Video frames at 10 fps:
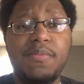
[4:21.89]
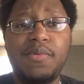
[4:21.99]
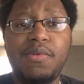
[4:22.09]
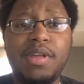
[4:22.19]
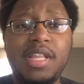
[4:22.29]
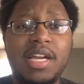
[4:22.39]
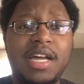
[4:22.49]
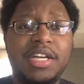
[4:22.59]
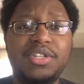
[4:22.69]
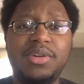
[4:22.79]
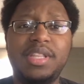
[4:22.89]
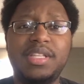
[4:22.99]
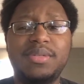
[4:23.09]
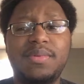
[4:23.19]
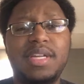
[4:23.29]
more than I enjoyed
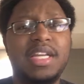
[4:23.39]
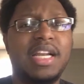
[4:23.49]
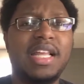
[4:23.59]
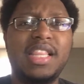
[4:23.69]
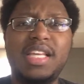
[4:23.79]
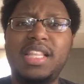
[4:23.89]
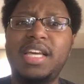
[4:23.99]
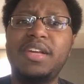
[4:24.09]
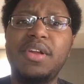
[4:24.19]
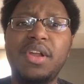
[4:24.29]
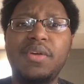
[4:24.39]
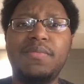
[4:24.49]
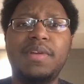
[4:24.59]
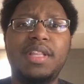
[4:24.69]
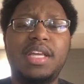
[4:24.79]
this one, and I think that
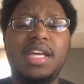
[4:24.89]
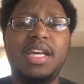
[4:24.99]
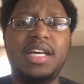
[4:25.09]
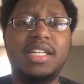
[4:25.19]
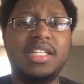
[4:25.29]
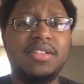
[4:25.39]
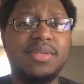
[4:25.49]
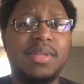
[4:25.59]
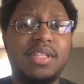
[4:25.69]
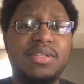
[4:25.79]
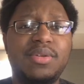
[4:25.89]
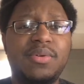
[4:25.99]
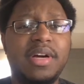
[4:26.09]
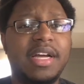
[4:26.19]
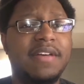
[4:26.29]
really deals with the
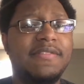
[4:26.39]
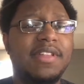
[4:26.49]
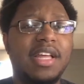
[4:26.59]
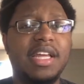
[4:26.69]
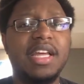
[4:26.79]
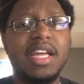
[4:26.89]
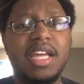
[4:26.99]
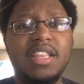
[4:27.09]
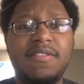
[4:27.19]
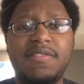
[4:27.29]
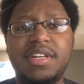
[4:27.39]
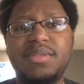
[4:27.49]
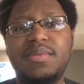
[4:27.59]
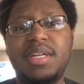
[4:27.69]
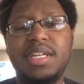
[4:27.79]
story. I feel like in the
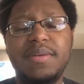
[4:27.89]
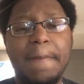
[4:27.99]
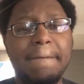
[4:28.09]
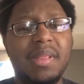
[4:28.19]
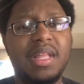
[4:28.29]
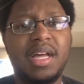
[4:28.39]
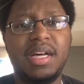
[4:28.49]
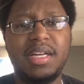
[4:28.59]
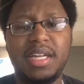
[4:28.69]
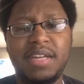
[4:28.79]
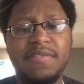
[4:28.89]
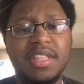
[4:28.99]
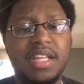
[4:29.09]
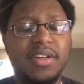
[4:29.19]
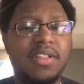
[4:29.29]
first one,
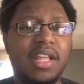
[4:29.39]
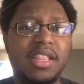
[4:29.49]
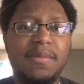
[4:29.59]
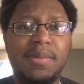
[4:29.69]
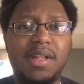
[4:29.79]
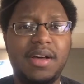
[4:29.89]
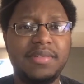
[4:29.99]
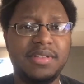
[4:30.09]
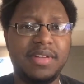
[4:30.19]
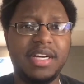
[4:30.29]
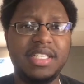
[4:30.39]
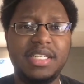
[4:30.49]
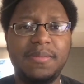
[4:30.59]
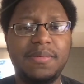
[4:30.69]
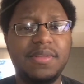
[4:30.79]
even though like the plot was very
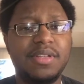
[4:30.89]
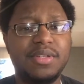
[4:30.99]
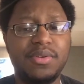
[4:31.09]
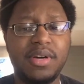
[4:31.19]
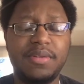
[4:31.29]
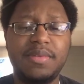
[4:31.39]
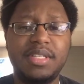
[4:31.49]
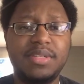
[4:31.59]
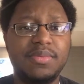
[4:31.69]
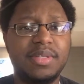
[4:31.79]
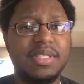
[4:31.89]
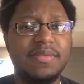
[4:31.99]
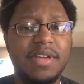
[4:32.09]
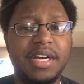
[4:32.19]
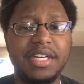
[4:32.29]
simple, the story was
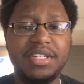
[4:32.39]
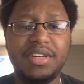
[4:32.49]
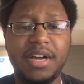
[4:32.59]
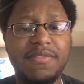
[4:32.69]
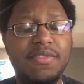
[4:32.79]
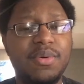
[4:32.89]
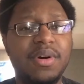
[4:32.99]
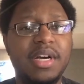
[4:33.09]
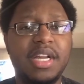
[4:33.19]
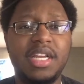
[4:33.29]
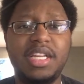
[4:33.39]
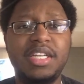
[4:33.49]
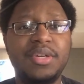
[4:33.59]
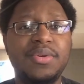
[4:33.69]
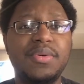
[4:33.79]
very straightforward, and it
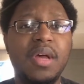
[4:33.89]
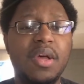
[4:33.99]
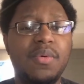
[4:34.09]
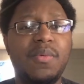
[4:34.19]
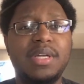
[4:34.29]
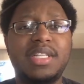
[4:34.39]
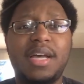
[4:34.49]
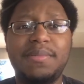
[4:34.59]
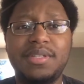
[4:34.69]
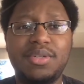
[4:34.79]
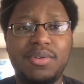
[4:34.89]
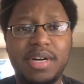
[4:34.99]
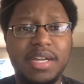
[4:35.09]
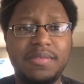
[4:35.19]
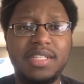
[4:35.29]
knew what type of
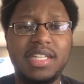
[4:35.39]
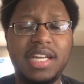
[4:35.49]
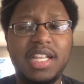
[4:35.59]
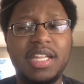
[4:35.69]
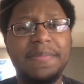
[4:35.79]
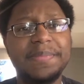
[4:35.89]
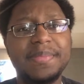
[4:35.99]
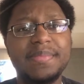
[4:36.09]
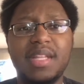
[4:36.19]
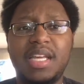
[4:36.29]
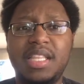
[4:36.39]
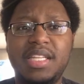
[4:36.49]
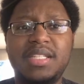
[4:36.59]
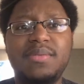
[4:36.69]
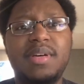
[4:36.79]
story it was telling. In
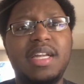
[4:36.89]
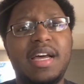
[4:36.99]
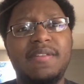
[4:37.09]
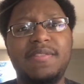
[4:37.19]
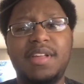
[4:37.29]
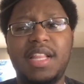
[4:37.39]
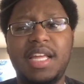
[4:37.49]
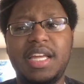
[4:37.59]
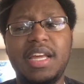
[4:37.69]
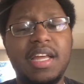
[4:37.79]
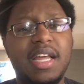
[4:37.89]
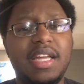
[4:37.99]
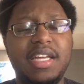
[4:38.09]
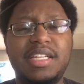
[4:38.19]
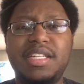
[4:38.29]
this one, I felt like
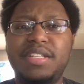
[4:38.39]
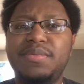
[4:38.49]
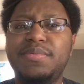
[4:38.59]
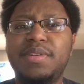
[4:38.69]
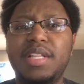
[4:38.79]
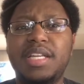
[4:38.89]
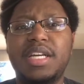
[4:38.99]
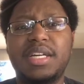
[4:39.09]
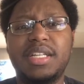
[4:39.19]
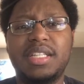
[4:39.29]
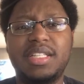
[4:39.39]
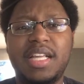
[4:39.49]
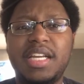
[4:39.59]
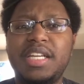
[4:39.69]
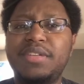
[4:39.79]
they didn't really
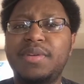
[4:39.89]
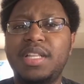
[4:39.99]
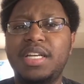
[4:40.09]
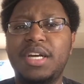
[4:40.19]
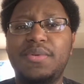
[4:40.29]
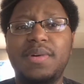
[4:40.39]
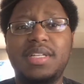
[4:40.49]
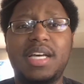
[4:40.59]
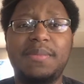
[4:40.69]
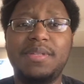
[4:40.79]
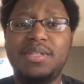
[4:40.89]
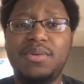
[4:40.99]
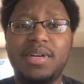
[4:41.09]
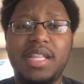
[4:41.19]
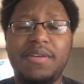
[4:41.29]
know what type of
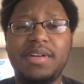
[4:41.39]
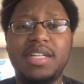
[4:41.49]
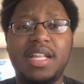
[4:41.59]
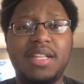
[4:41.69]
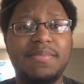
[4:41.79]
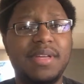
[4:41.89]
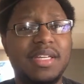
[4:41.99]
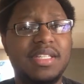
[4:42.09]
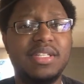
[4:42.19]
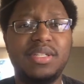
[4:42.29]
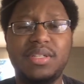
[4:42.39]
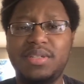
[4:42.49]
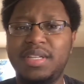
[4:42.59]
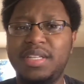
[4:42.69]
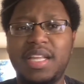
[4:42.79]
story they were telling, because
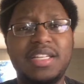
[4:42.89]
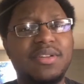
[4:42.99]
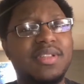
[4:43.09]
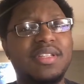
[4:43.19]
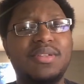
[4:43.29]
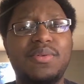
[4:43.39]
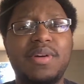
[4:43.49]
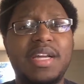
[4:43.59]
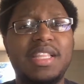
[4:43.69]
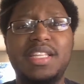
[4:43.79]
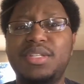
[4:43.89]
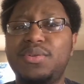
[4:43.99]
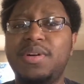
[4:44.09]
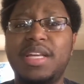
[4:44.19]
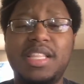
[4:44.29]
they told this story and this
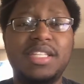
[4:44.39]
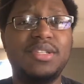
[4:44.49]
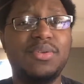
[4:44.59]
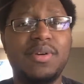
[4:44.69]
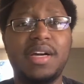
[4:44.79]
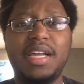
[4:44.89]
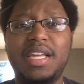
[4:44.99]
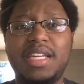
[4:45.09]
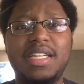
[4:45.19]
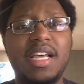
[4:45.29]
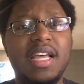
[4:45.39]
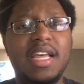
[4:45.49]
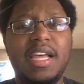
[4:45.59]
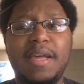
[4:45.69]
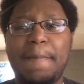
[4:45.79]
story and this story, and
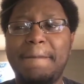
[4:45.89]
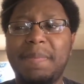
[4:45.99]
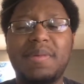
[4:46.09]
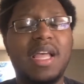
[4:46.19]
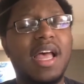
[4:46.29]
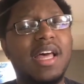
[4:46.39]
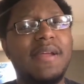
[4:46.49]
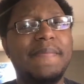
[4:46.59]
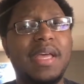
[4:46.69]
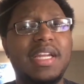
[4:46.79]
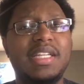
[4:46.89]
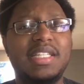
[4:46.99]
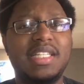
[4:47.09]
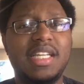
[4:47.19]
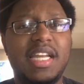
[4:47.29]
it kind of made it
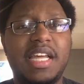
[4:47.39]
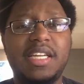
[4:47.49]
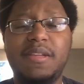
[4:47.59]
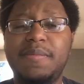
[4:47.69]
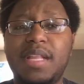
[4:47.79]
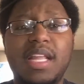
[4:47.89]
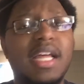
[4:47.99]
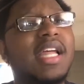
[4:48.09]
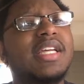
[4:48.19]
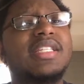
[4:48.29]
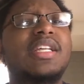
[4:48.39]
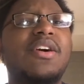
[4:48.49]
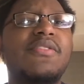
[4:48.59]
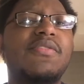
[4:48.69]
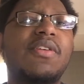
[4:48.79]
disconnected. But like I said,
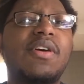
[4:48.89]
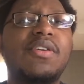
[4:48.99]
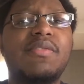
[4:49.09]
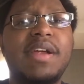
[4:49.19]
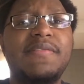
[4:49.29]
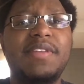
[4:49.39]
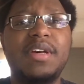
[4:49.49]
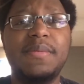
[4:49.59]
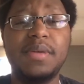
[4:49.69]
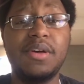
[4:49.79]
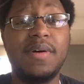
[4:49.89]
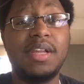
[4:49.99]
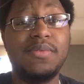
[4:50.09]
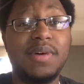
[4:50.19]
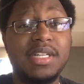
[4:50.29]
overall great film. Go
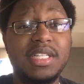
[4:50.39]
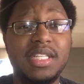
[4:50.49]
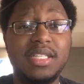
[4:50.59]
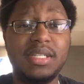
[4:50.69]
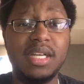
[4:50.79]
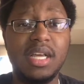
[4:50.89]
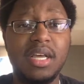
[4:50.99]
out and watch this